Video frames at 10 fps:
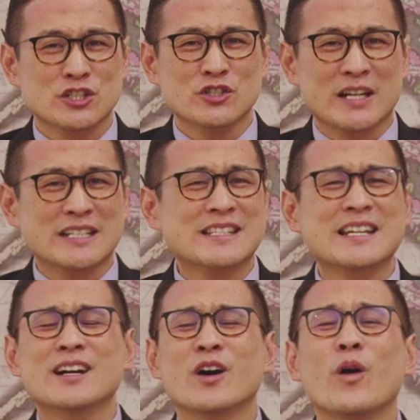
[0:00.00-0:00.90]
strikes,
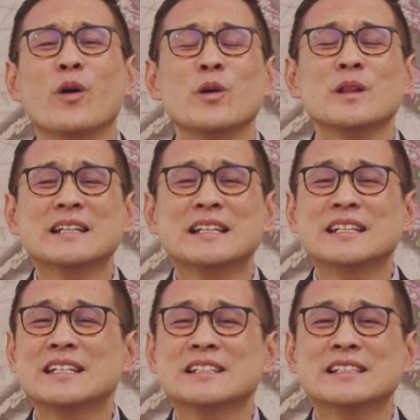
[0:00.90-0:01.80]
they are all
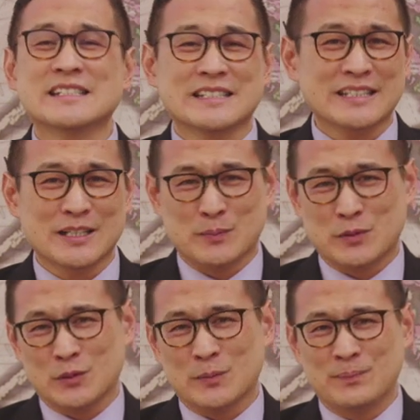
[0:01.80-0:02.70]
illegal in
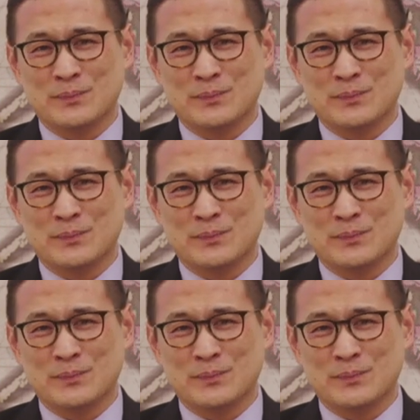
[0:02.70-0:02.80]
Singapore